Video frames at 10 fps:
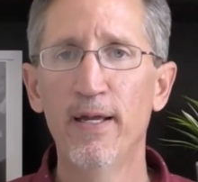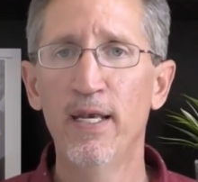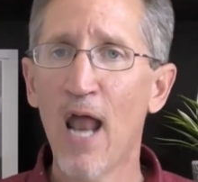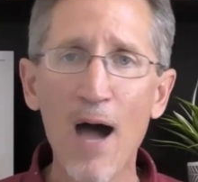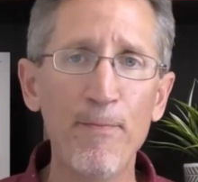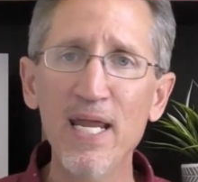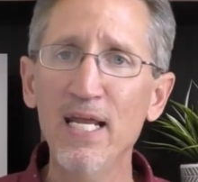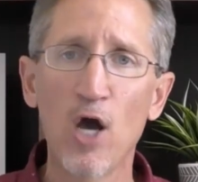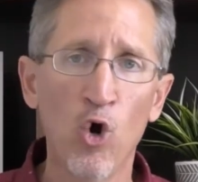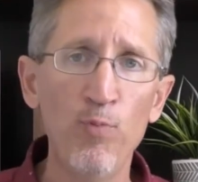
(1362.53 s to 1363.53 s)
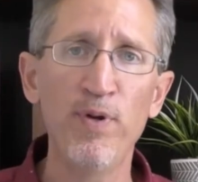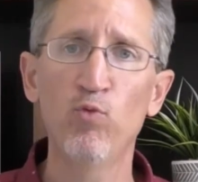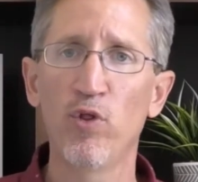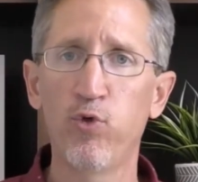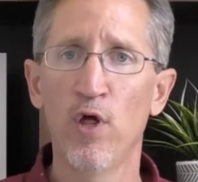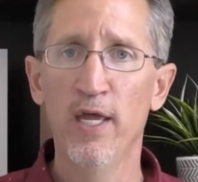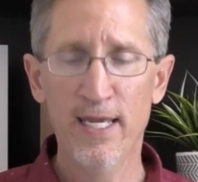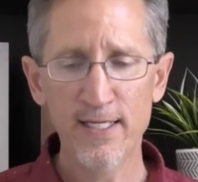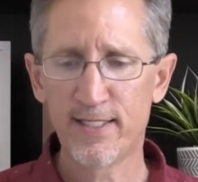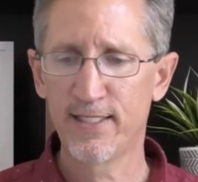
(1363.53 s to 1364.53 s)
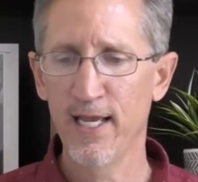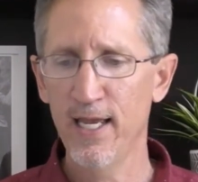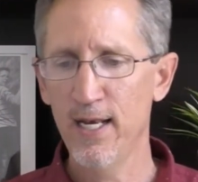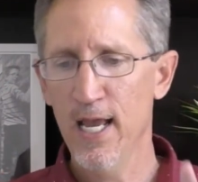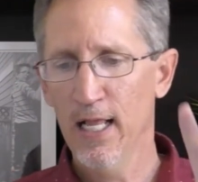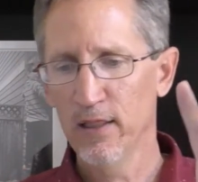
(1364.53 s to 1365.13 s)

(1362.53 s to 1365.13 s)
Not being open with his sin